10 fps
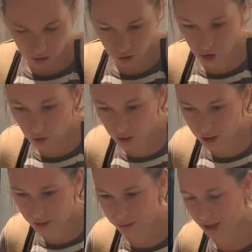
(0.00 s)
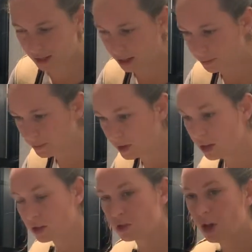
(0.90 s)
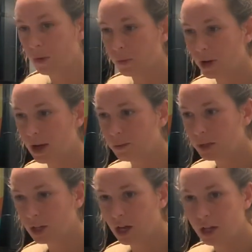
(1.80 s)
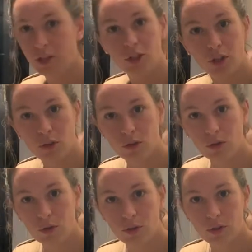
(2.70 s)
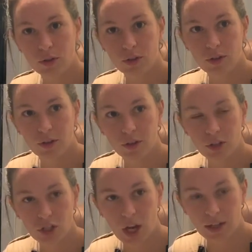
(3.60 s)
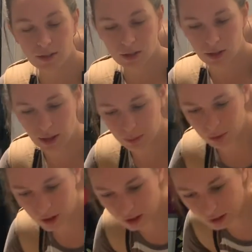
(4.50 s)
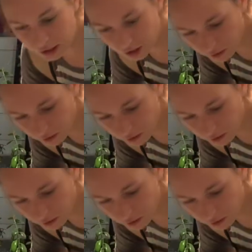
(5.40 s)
Don't unclip that yet. So I'm going to undo the chest clip, lean